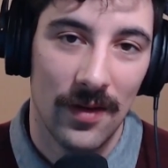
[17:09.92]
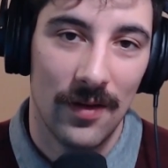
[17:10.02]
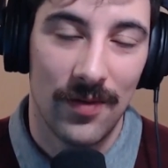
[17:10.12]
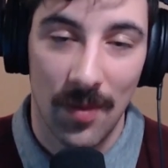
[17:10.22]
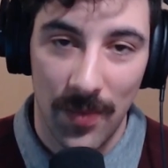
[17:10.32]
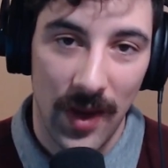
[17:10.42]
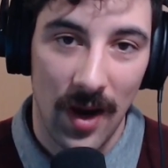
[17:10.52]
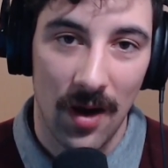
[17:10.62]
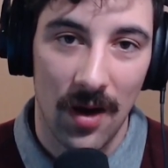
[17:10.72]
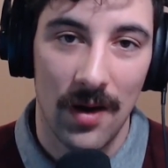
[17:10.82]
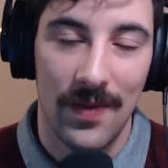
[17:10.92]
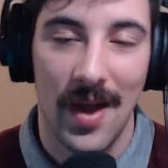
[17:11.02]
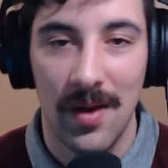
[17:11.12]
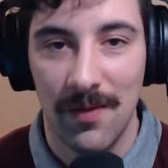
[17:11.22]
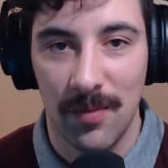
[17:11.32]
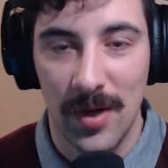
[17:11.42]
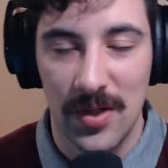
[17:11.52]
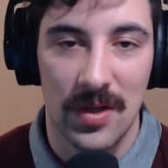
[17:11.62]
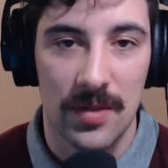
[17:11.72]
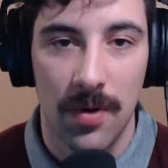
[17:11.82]
from there, that
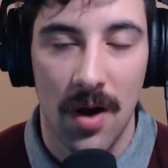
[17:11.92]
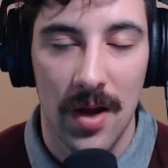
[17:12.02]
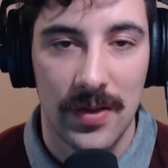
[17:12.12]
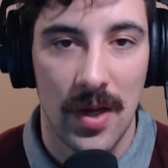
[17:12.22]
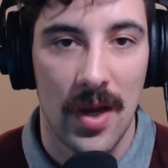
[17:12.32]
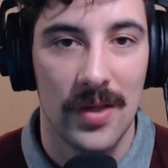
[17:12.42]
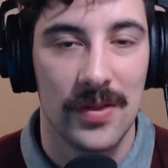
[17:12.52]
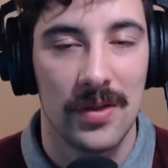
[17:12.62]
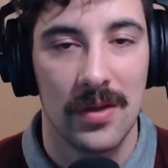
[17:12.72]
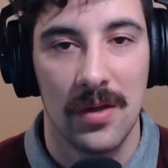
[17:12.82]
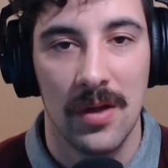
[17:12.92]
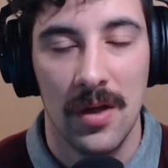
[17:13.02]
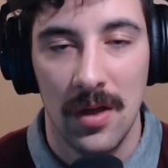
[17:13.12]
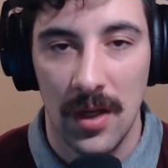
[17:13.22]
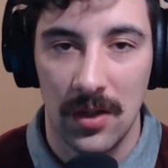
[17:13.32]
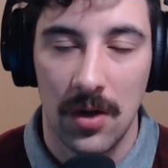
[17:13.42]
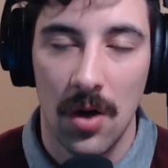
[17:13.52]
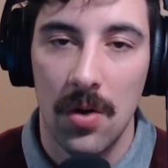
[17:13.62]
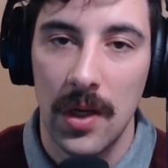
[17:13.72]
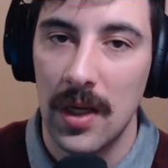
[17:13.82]
information is processed,
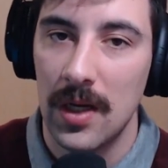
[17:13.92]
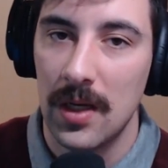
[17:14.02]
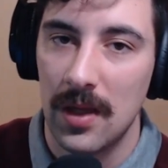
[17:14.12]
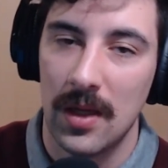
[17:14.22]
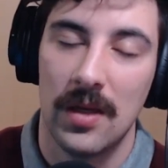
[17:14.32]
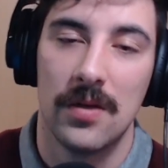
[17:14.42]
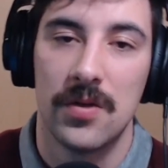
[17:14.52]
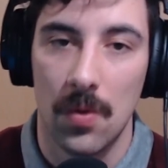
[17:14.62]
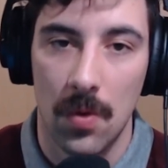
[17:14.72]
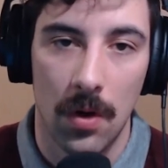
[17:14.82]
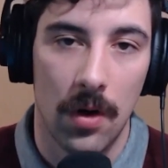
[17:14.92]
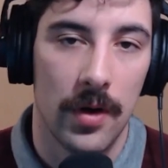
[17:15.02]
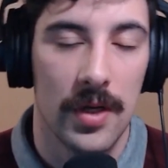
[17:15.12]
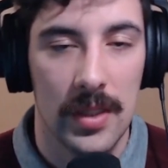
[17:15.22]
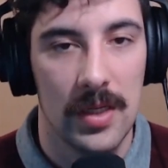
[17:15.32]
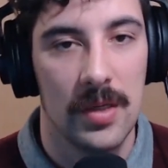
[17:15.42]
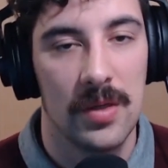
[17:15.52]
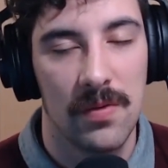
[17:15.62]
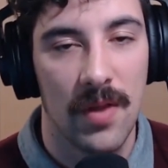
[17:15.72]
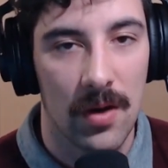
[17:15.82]
encoded, and then stored. And
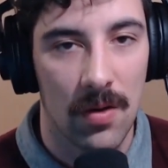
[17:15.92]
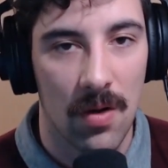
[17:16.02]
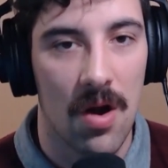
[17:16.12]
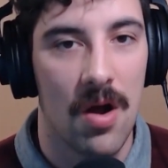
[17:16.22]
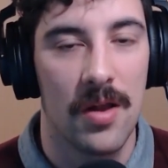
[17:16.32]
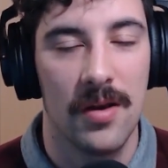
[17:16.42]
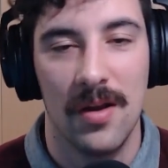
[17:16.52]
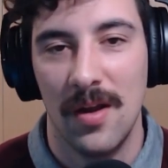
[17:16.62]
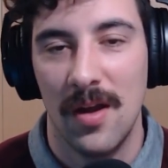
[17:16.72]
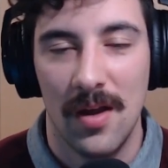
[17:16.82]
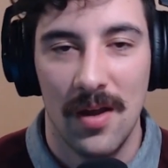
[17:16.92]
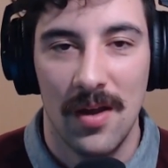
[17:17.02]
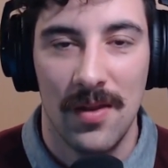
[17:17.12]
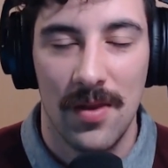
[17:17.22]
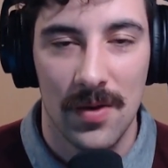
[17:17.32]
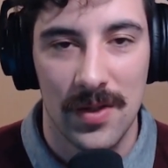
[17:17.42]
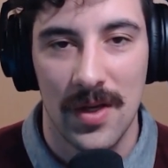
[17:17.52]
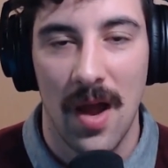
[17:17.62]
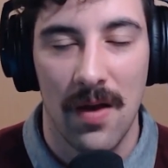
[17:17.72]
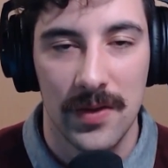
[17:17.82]
then later on, there's
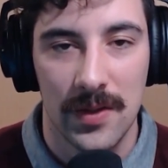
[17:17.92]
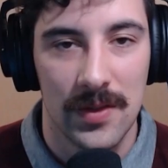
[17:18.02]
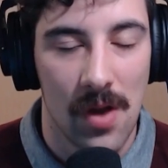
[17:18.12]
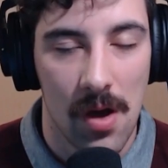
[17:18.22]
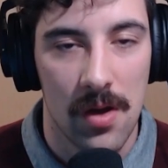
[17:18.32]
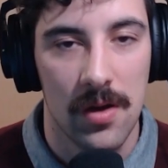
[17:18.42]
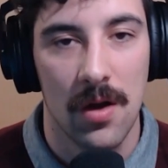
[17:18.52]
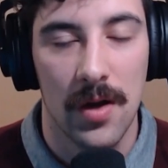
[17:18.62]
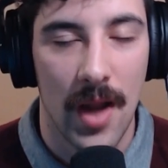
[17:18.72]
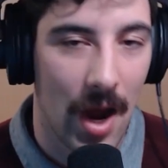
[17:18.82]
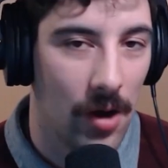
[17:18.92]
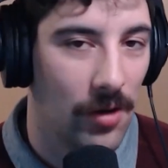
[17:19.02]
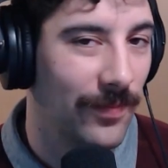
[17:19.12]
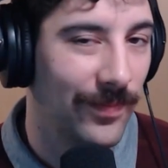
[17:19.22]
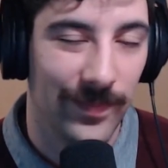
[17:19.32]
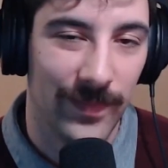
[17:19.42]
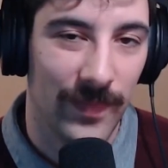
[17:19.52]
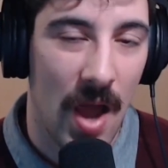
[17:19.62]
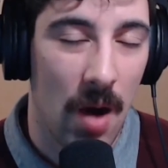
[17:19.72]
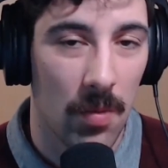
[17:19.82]
analysis done on how
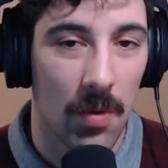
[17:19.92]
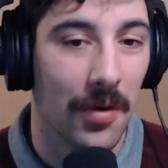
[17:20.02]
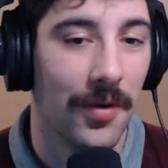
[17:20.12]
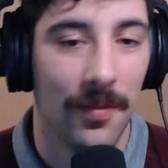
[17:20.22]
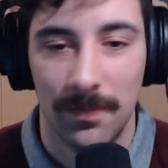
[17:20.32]
it worked,